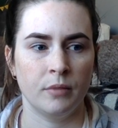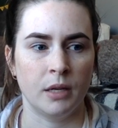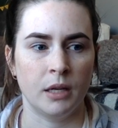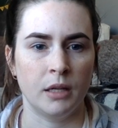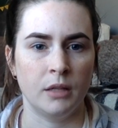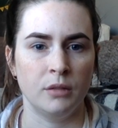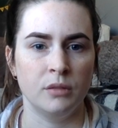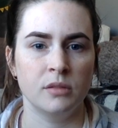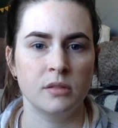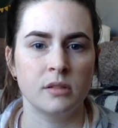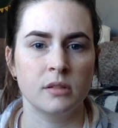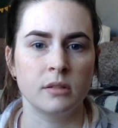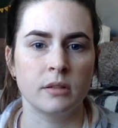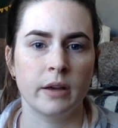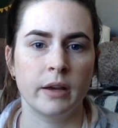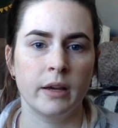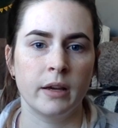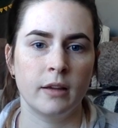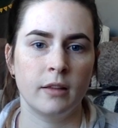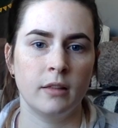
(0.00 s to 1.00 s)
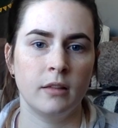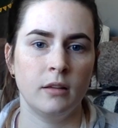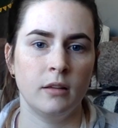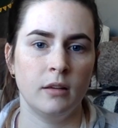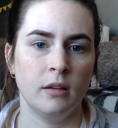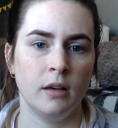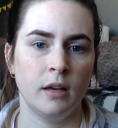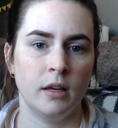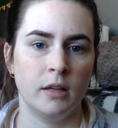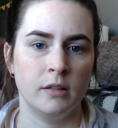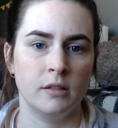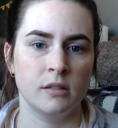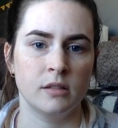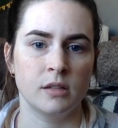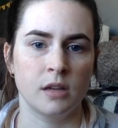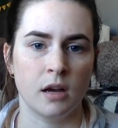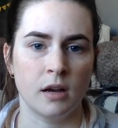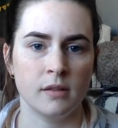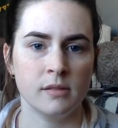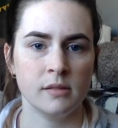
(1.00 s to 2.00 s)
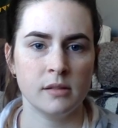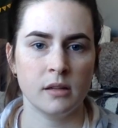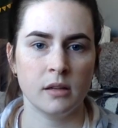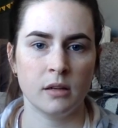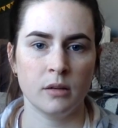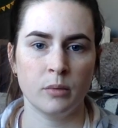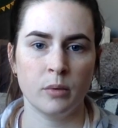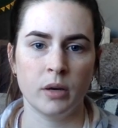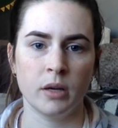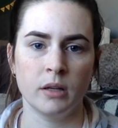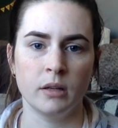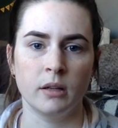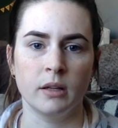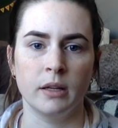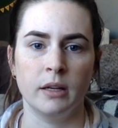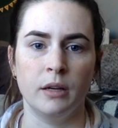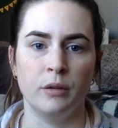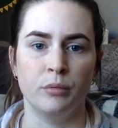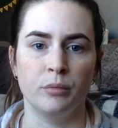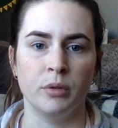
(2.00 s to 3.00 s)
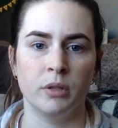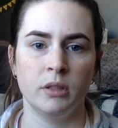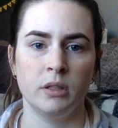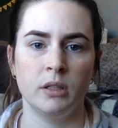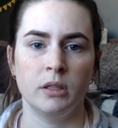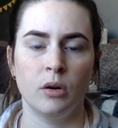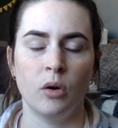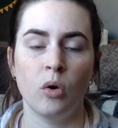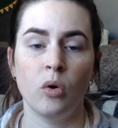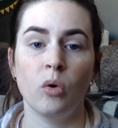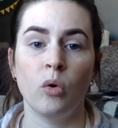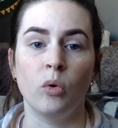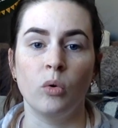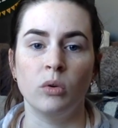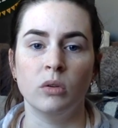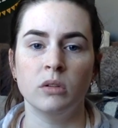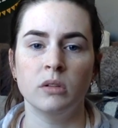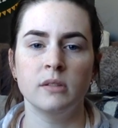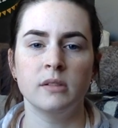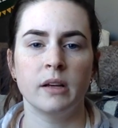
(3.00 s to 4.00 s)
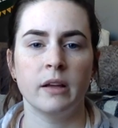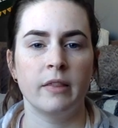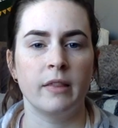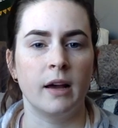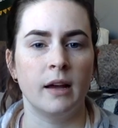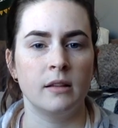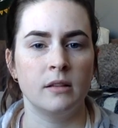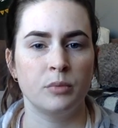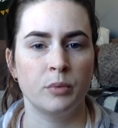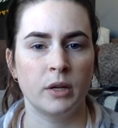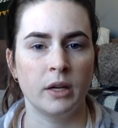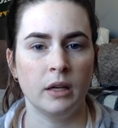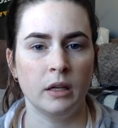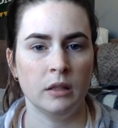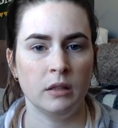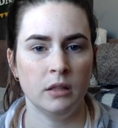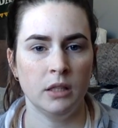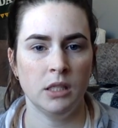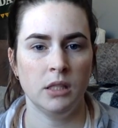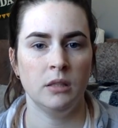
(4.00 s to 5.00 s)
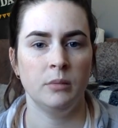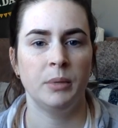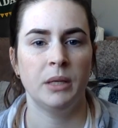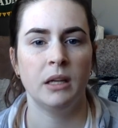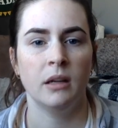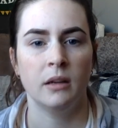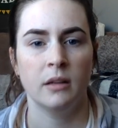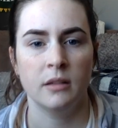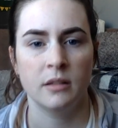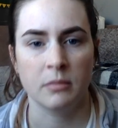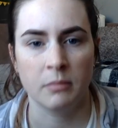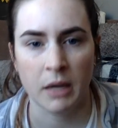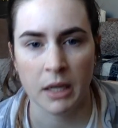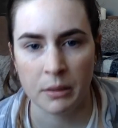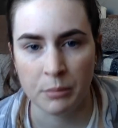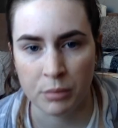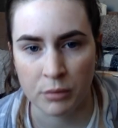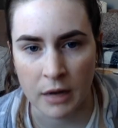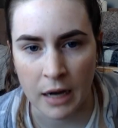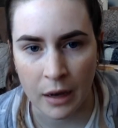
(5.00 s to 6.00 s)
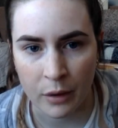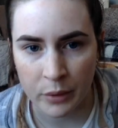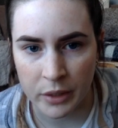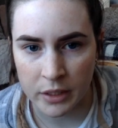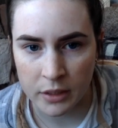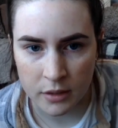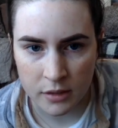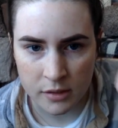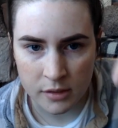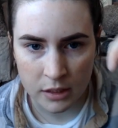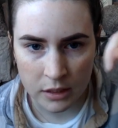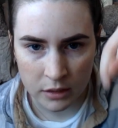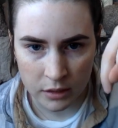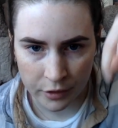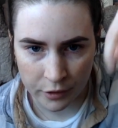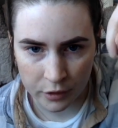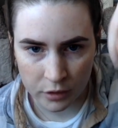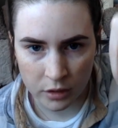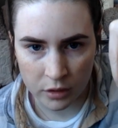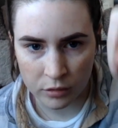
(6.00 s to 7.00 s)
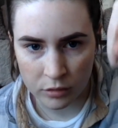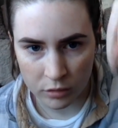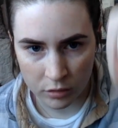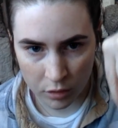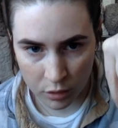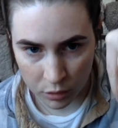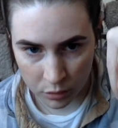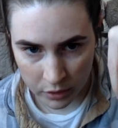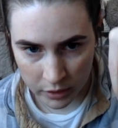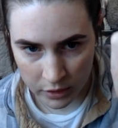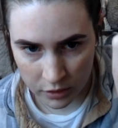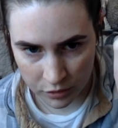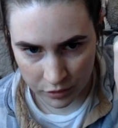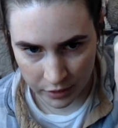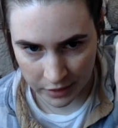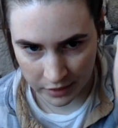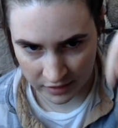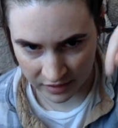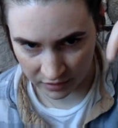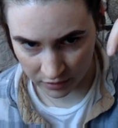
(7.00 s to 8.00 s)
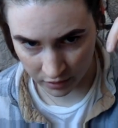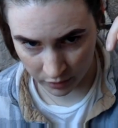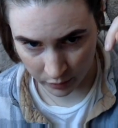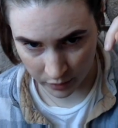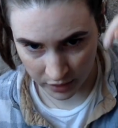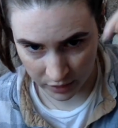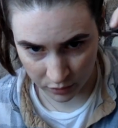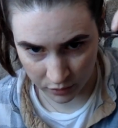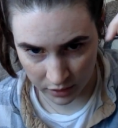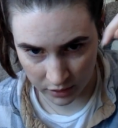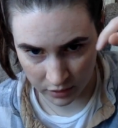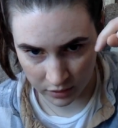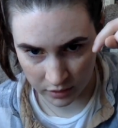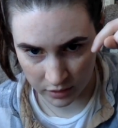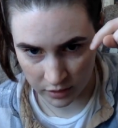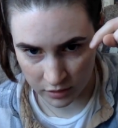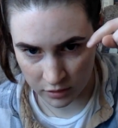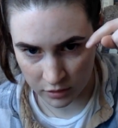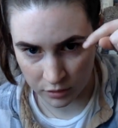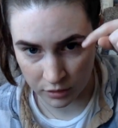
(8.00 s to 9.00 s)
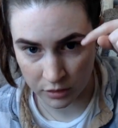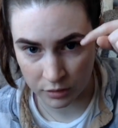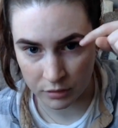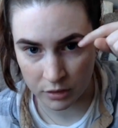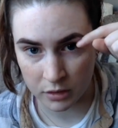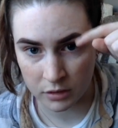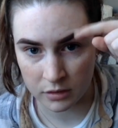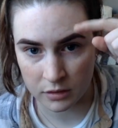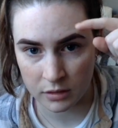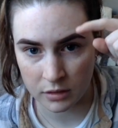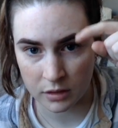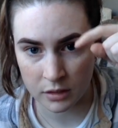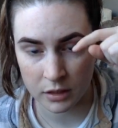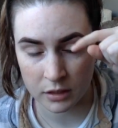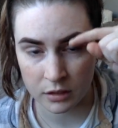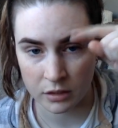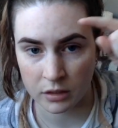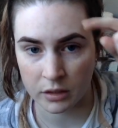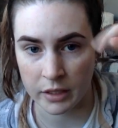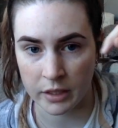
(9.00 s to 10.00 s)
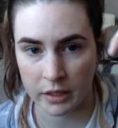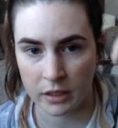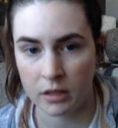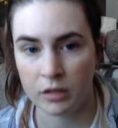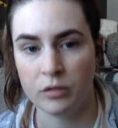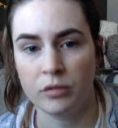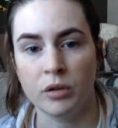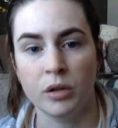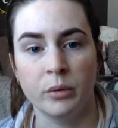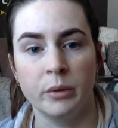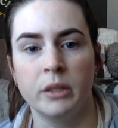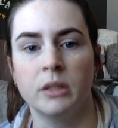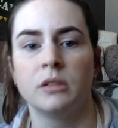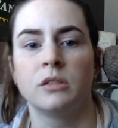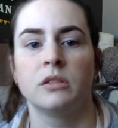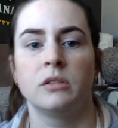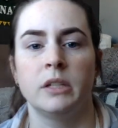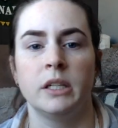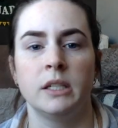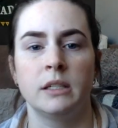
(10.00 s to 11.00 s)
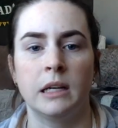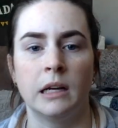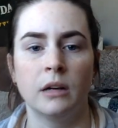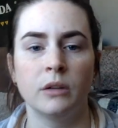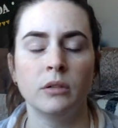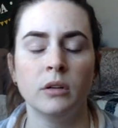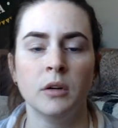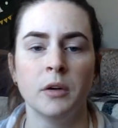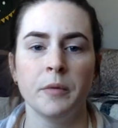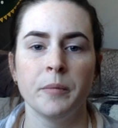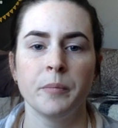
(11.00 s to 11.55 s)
I used to like the Anastasia one. It really holds, and that's what I need because my brow hairs, they literally grow like straight down. Like when I go like this, you can really see that they're like growing straight down.